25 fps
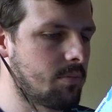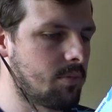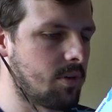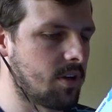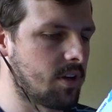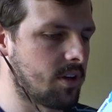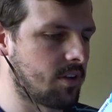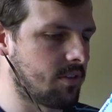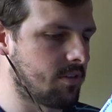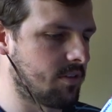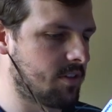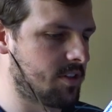
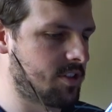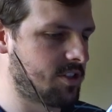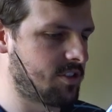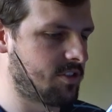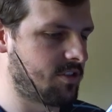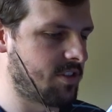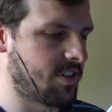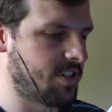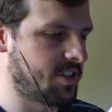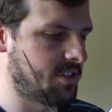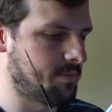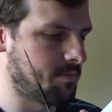Product
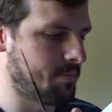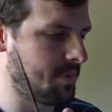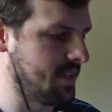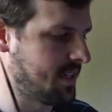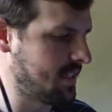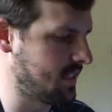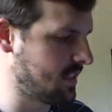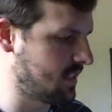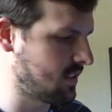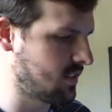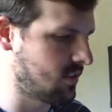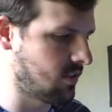registration,
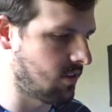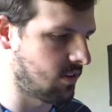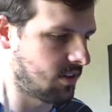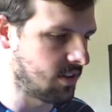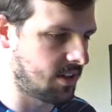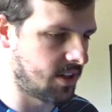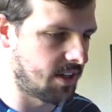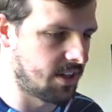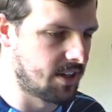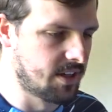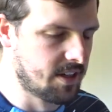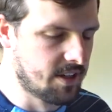basic stock.
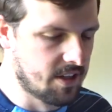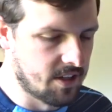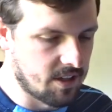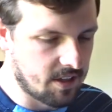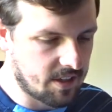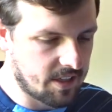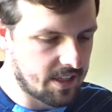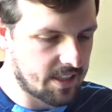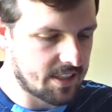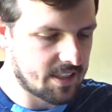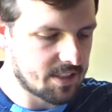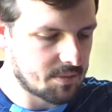
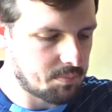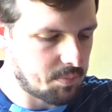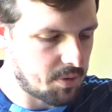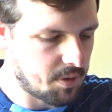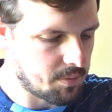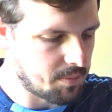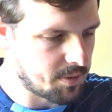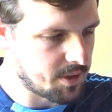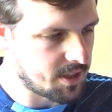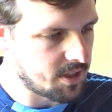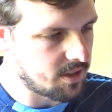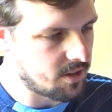Okay, there's
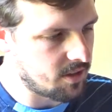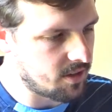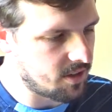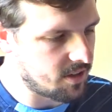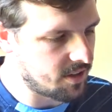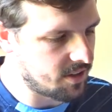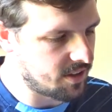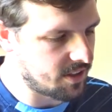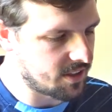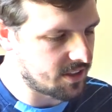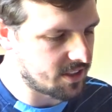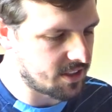probably a lot
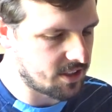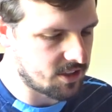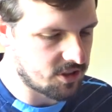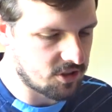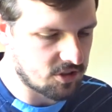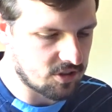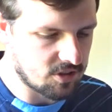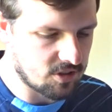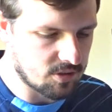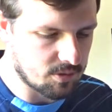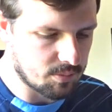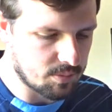of things I
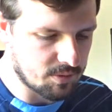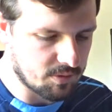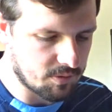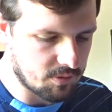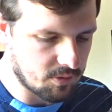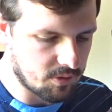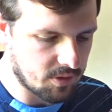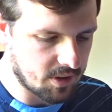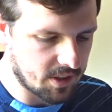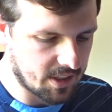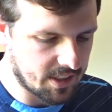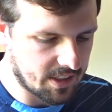should do
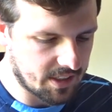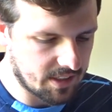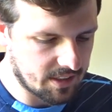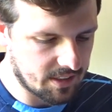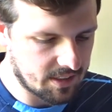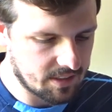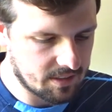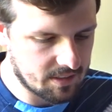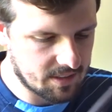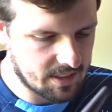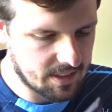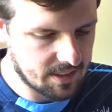before I
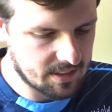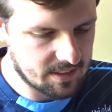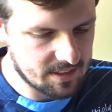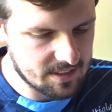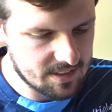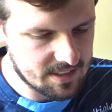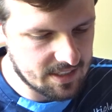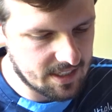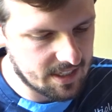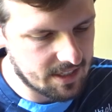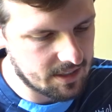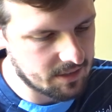can get
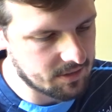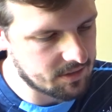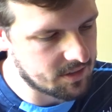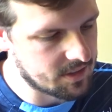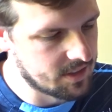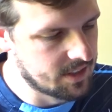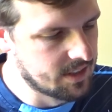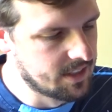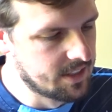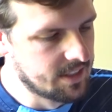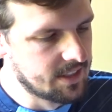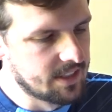this out.
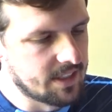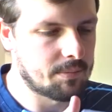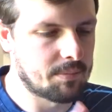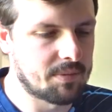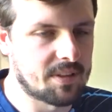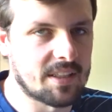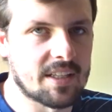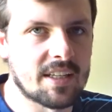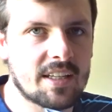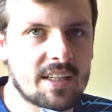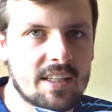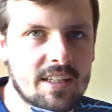Some
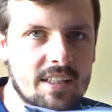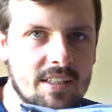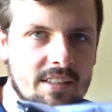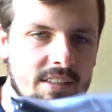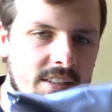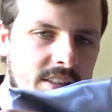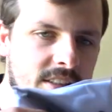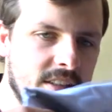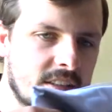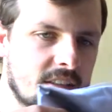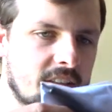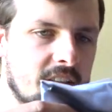
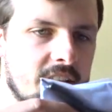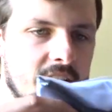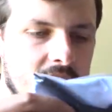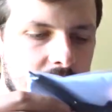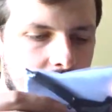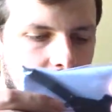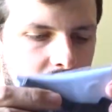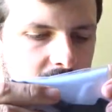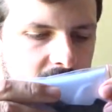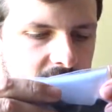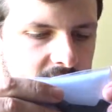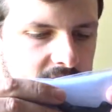things,
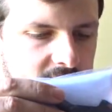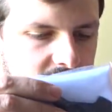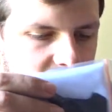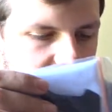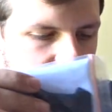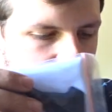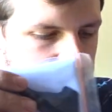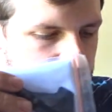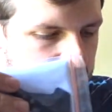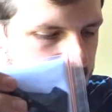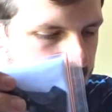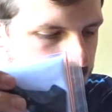some things,
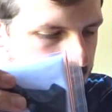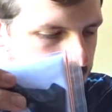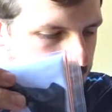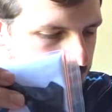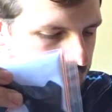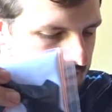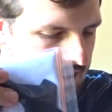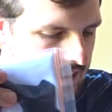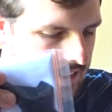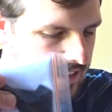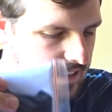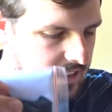
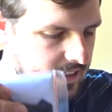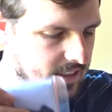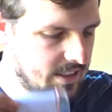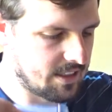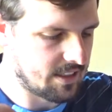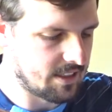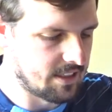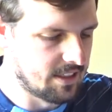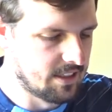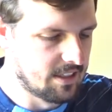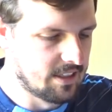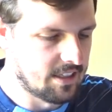and,
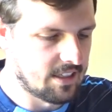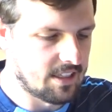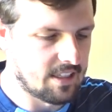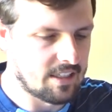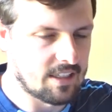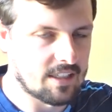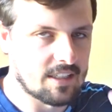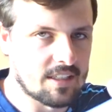uh, and